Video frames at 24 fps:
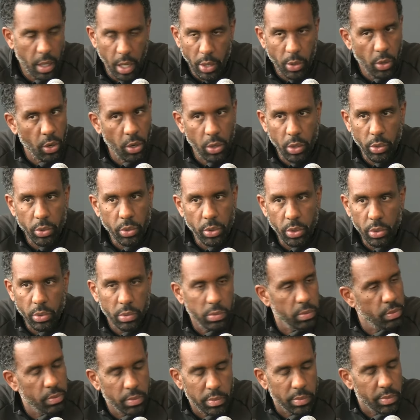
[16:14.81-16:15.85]
And
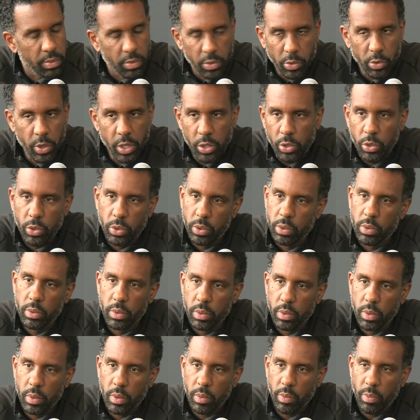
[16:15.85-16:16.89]
Orlando, we knew
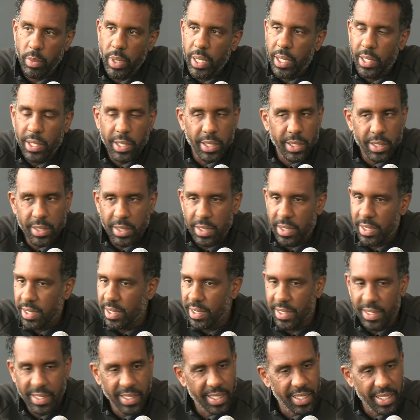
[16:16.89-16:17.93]

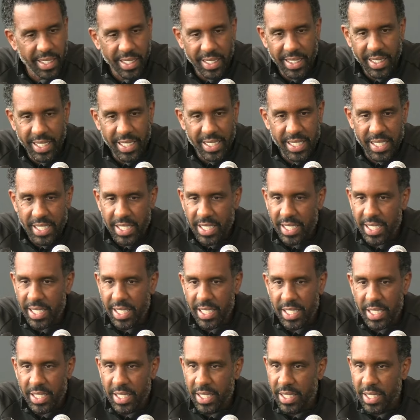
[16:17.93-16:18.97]
because this
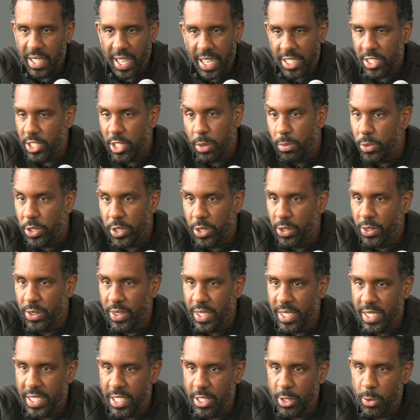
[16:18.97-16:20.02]
is assumption.
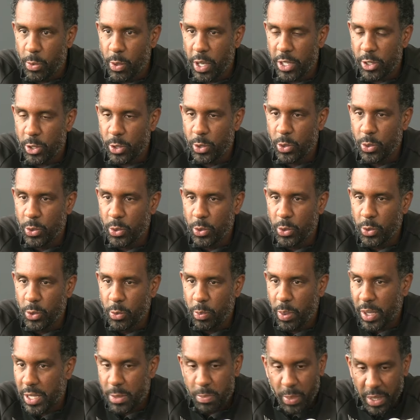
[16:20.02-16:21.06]
This is what
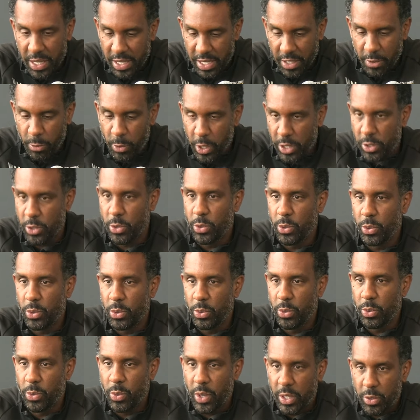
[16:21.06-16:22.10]
you perspective,
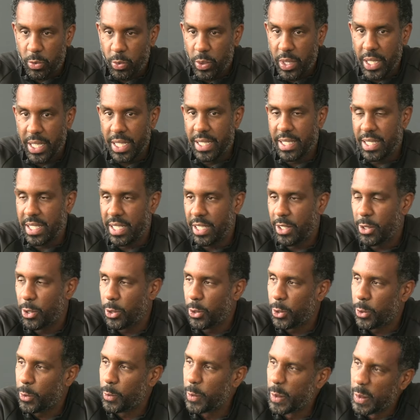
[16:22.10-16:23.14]
what we can see,
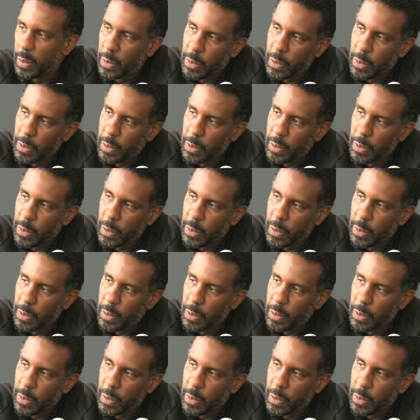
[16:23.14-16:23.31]
you know.